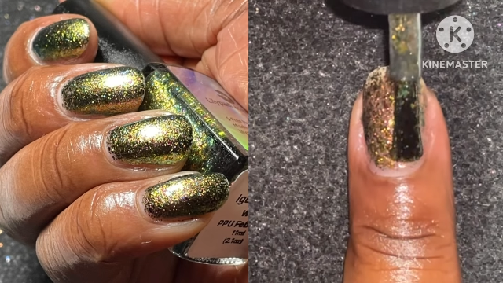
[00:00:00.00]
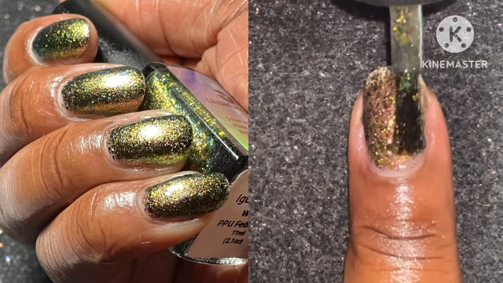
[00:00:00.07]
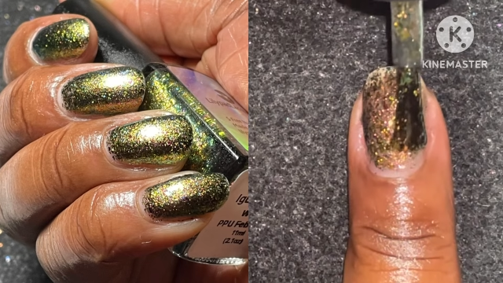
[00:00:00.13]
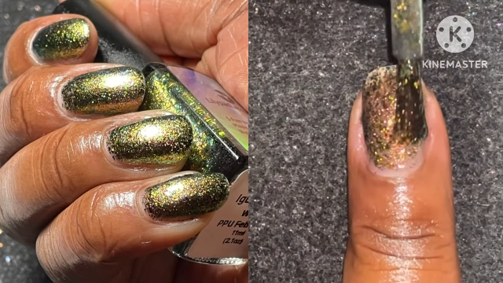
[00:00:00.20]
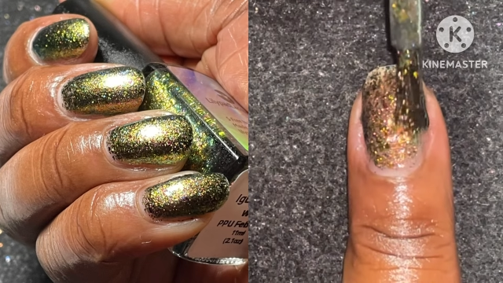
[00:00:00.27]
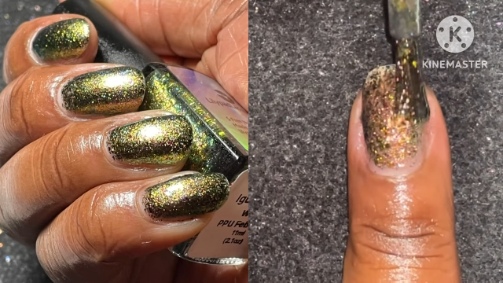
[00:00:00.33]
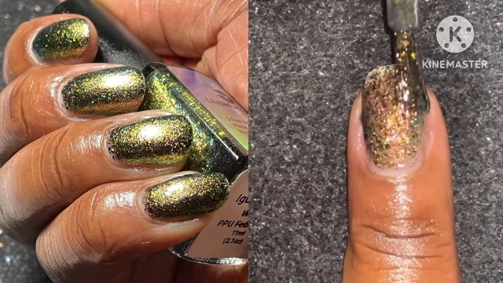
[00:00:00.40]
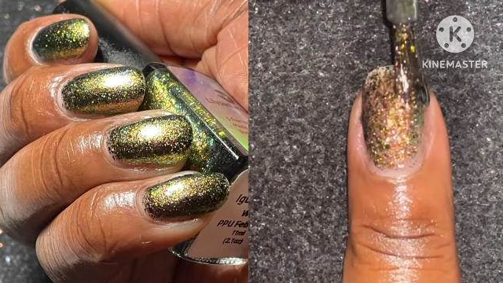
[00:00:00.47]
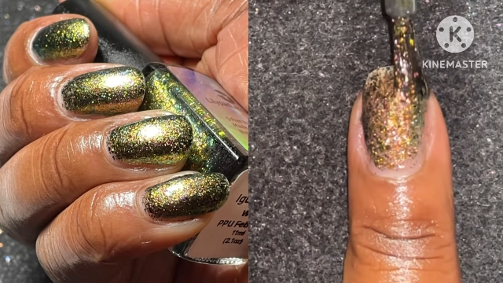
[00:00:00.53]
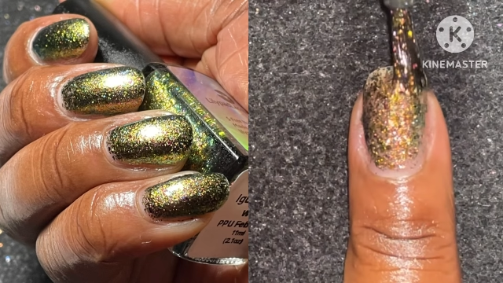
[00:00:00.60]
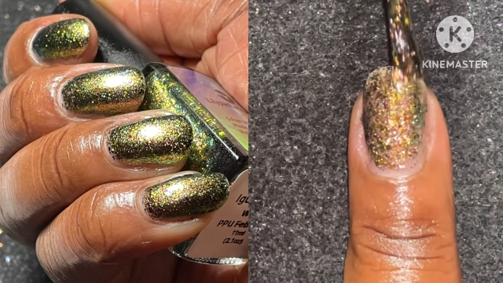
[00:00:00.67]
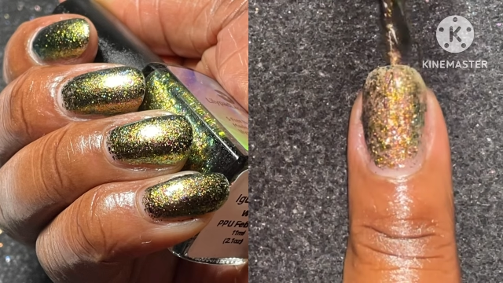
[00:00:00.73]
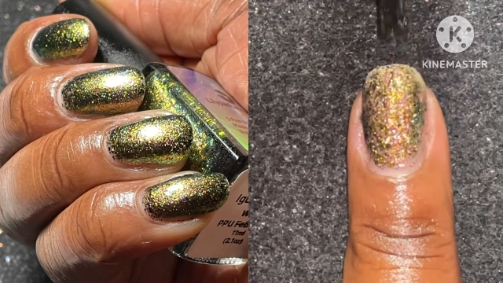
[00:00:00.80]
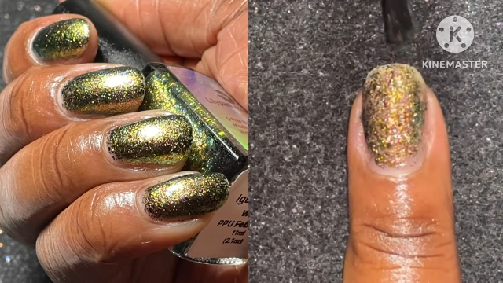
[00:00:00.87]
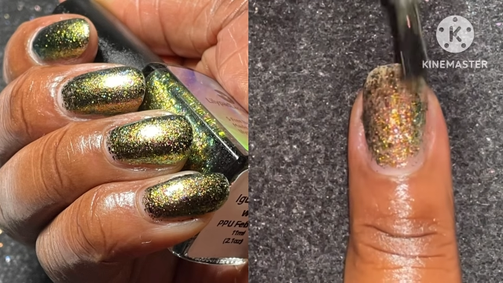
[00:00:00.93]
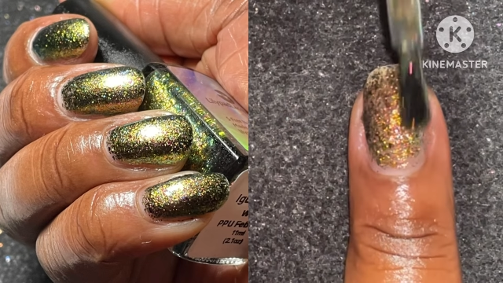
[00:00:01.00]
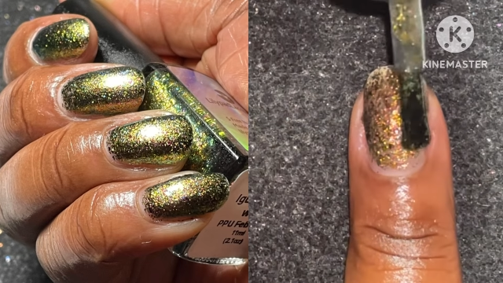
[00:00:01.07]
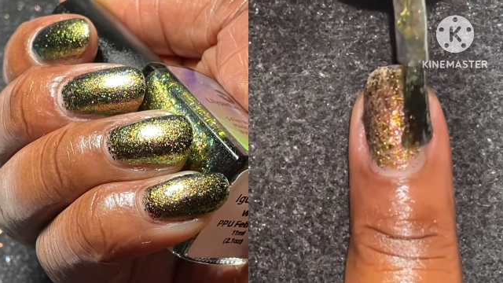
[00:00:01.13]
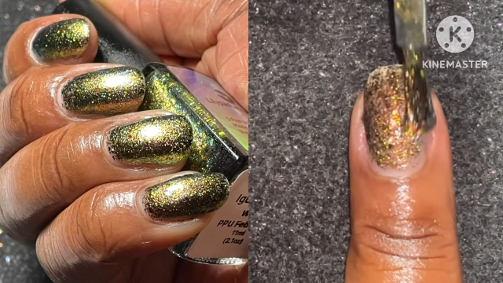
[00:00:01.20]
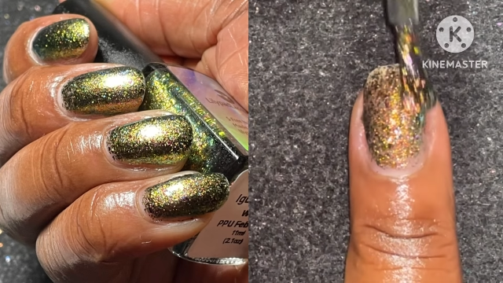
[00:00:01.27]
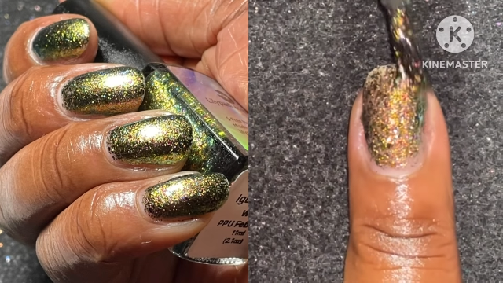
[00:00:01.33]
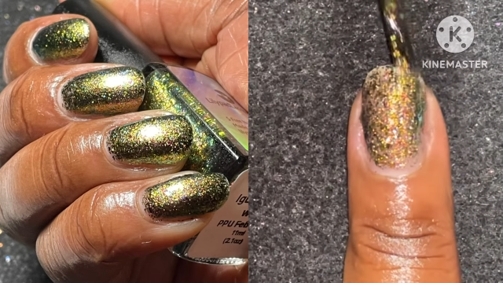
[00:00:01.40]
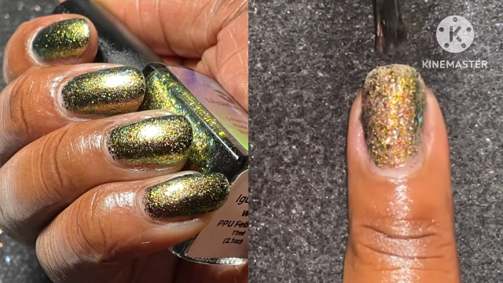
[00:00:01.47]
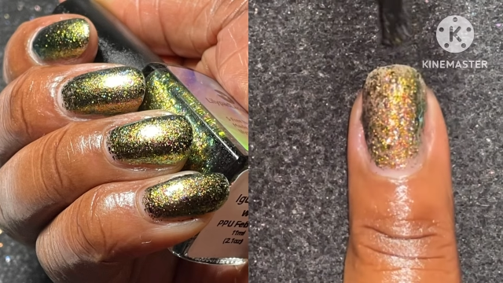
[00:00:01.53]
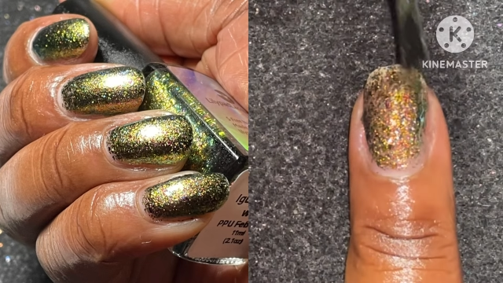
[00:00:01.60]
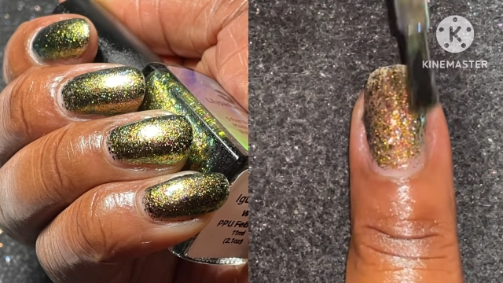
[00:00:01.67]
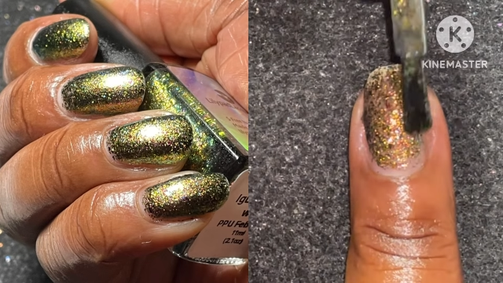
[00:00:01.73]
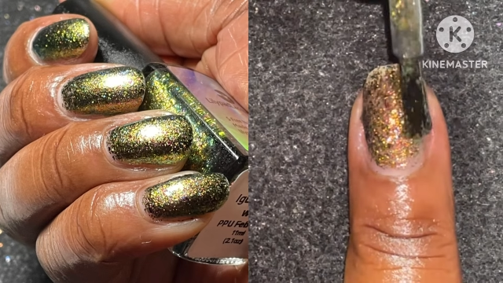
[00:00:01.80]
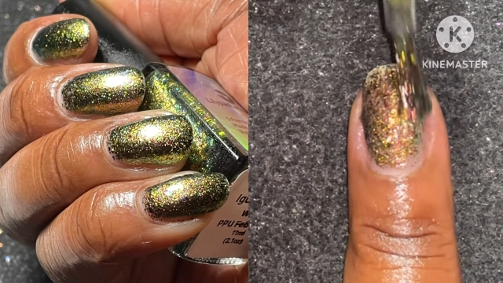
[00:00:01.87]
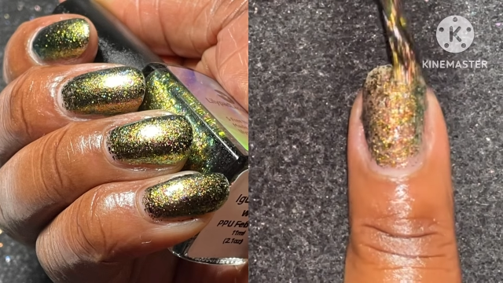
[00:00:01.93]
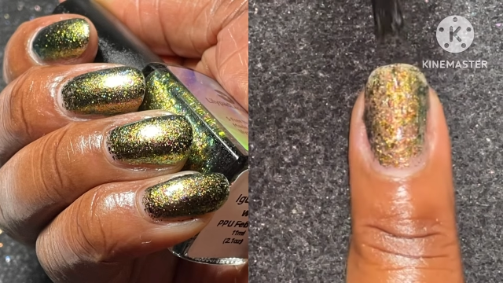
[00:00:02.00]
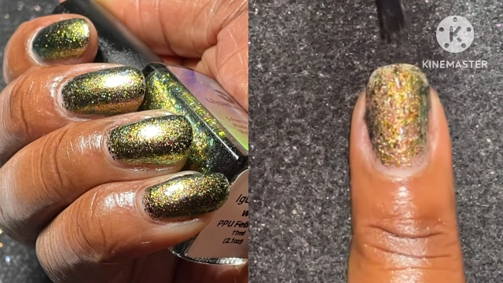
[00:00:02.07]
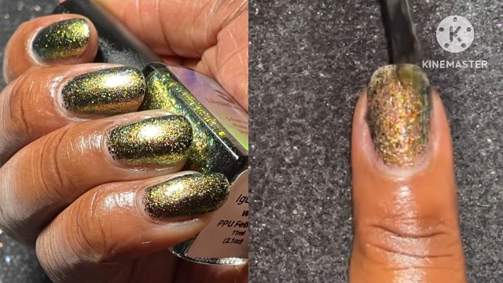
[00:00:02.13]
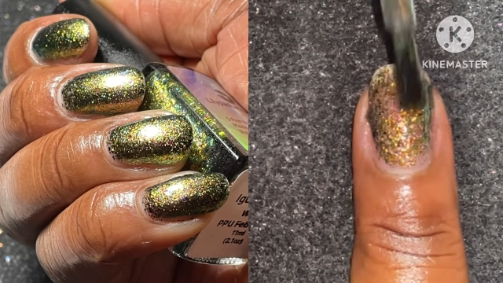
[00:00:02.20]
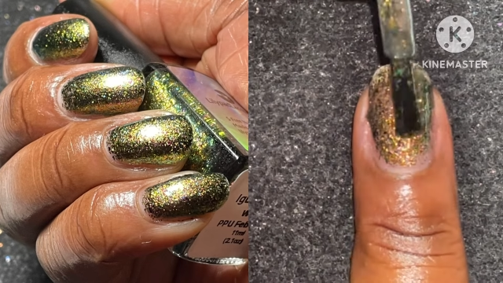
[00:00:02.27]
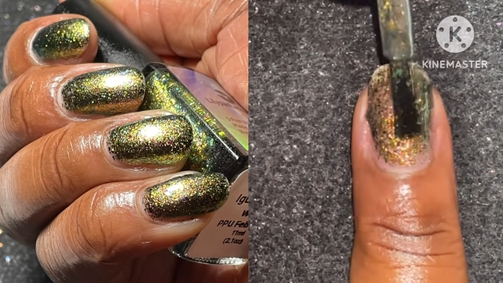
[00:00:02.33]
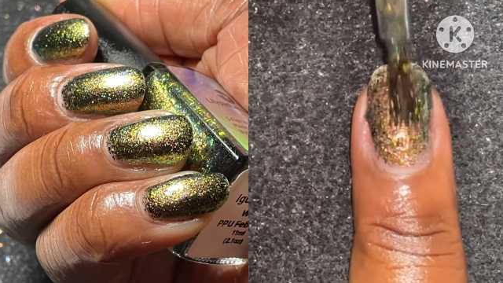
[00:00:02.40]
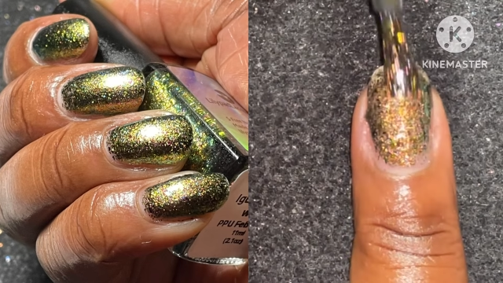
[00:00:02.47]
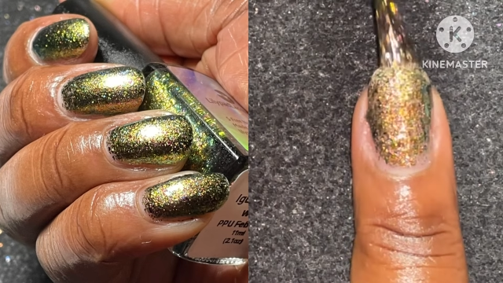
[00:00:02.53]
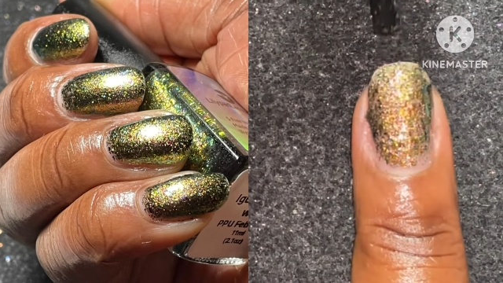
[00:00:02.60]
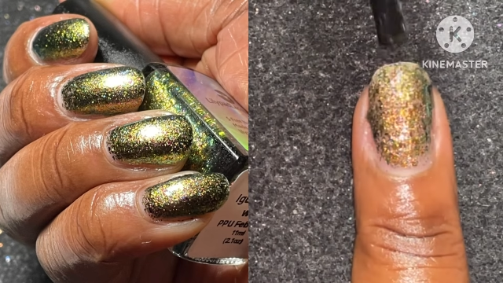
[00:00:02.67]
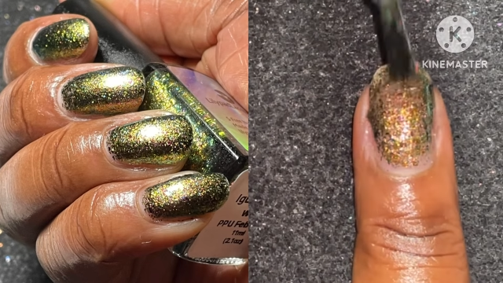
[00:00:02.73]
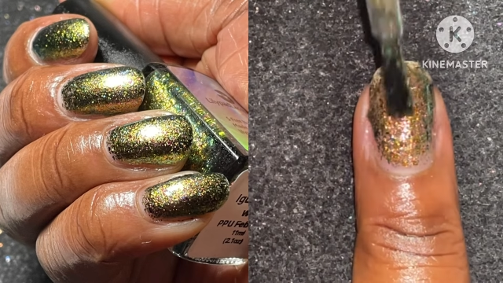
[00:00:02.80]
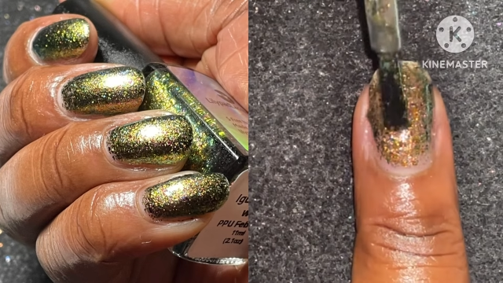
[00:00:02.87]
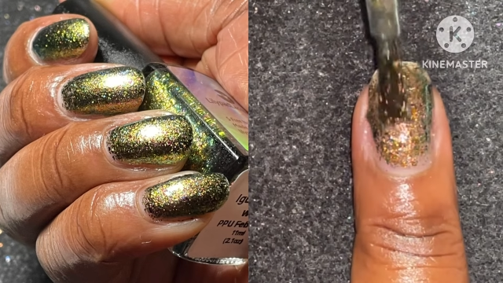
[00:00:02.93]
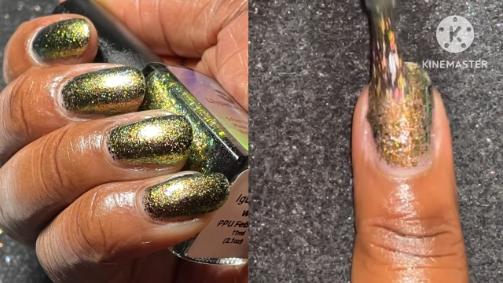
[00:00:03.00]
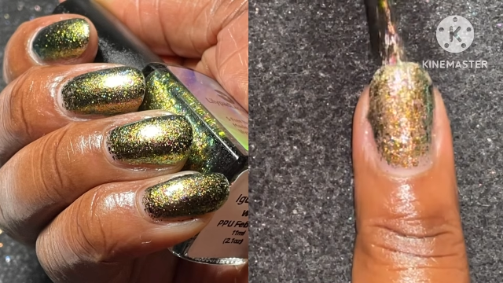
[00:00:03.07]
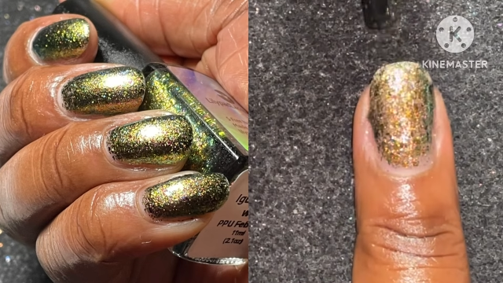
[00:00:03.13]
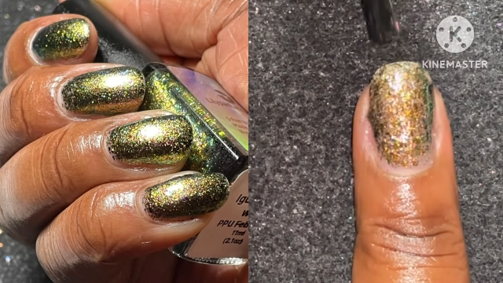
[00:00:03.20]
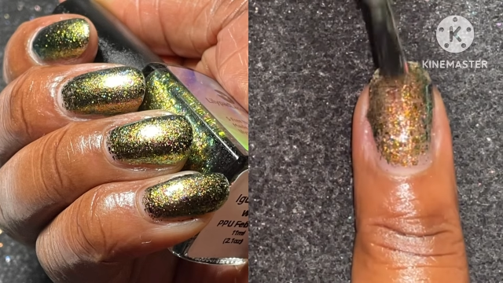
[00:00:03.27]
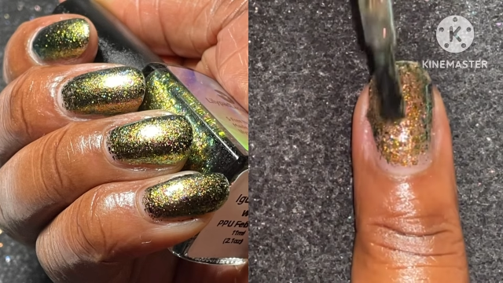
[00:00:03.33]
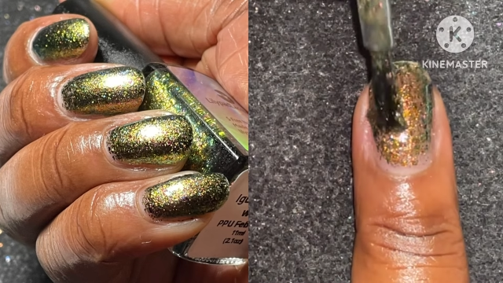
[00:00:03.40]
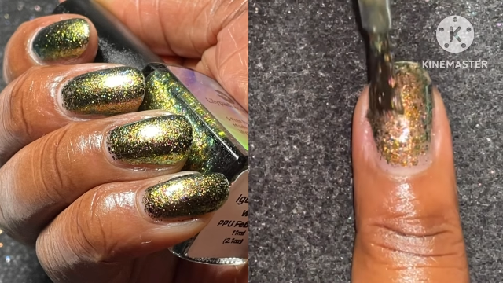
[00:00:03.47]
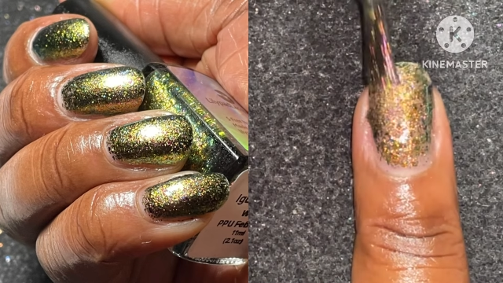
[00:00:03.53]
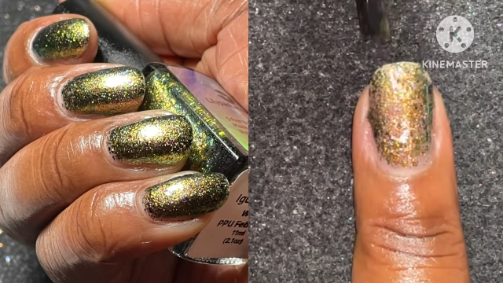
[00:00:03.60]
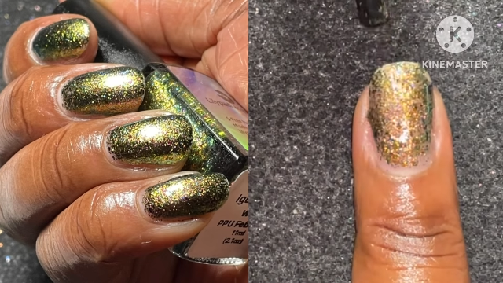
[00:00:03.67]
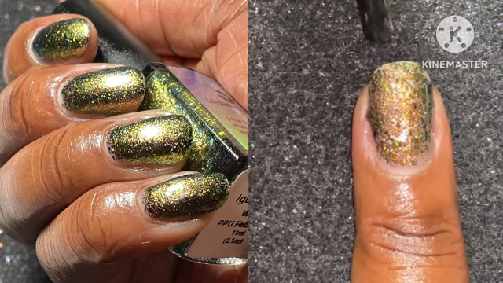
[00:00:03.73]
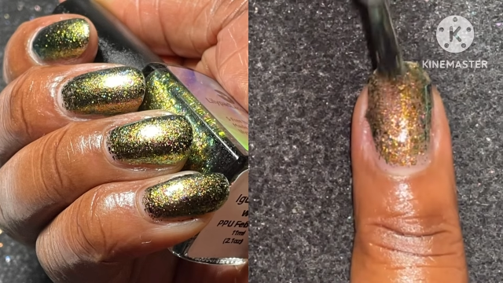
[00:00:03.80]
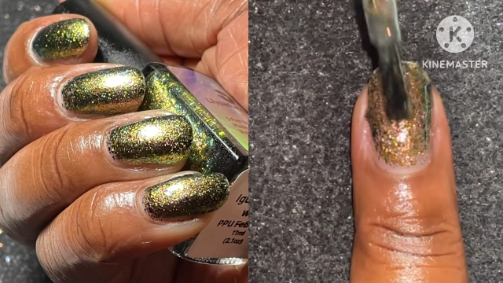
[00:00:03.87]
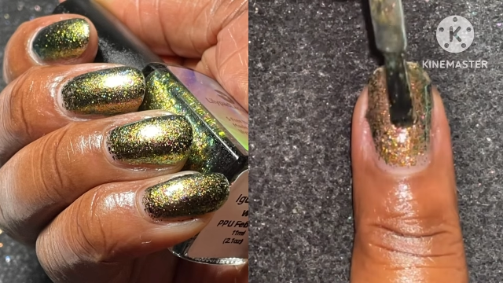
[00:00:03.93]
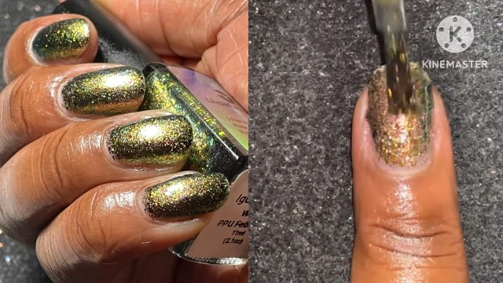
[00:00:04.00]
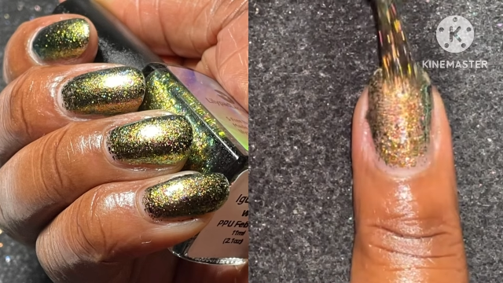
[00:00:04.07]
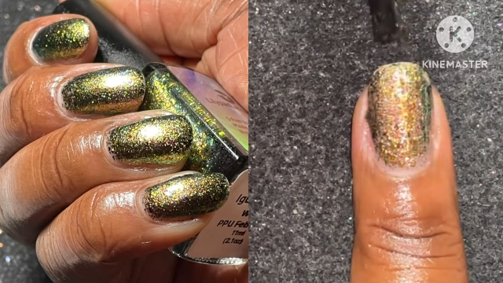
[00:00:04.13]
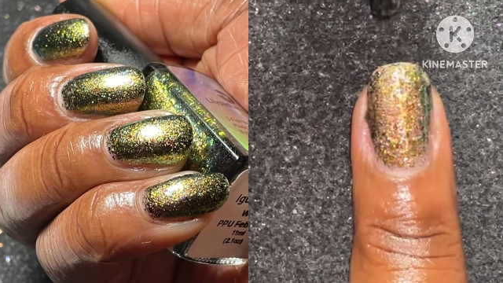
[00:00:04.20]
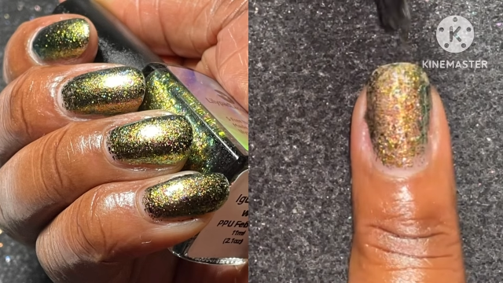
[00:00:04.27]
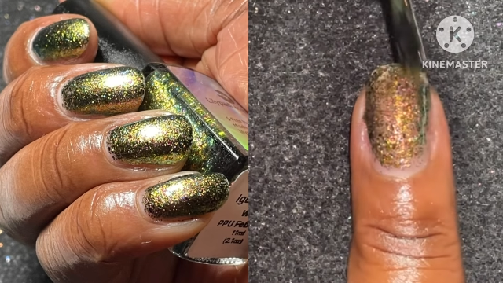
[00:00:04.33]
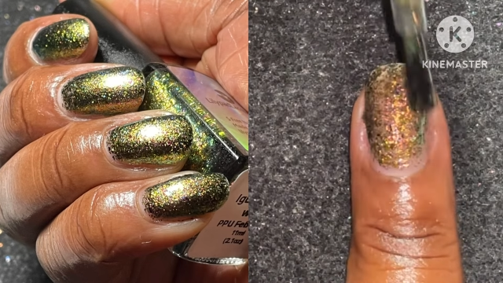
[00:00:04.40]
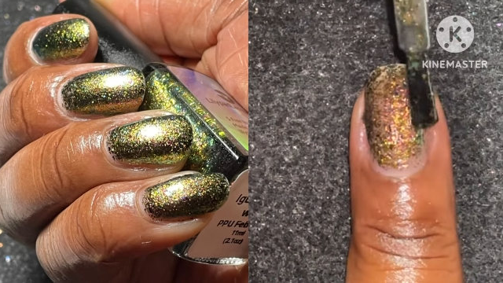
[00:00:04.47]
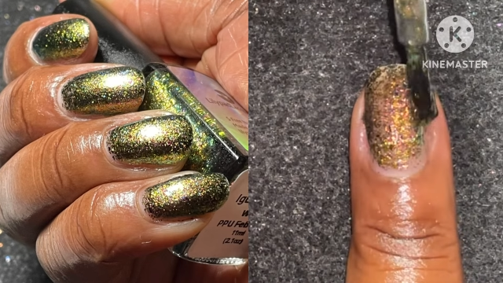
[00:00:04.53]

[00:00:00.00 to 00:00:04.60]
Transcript: (no speaker visible)